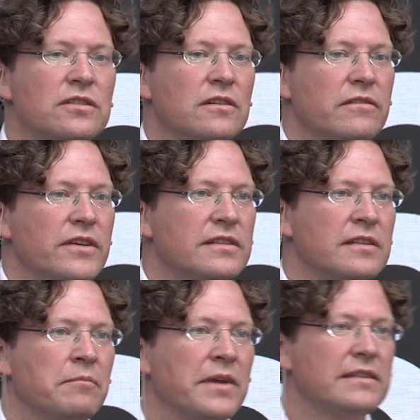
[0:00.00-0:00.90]

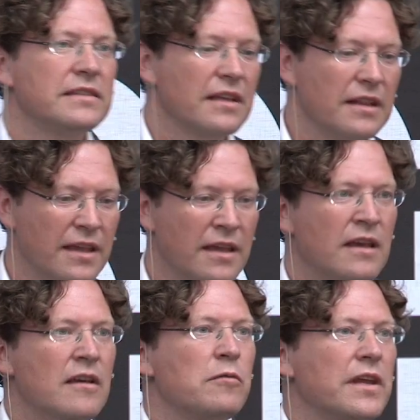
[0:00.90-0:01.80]
surveys and basically
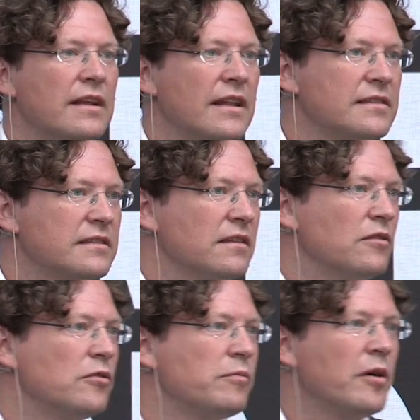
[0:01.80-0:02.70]
we cluster the
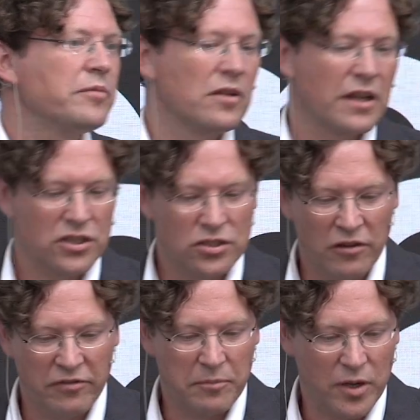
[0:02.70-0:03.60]
whole population
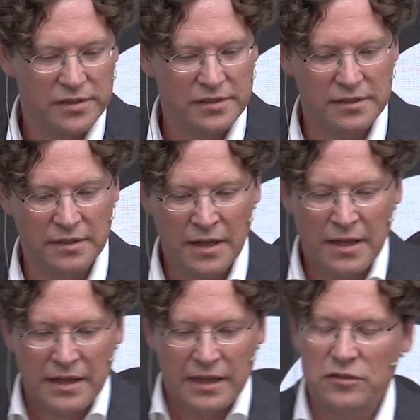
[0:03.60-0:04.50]
of Boston
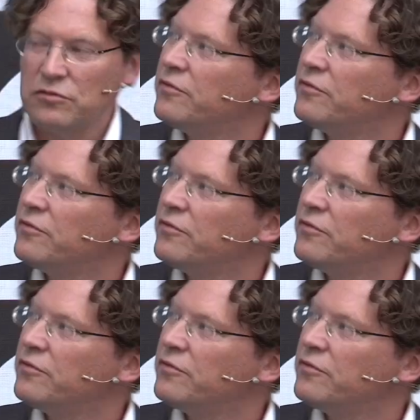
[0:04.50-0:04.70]
into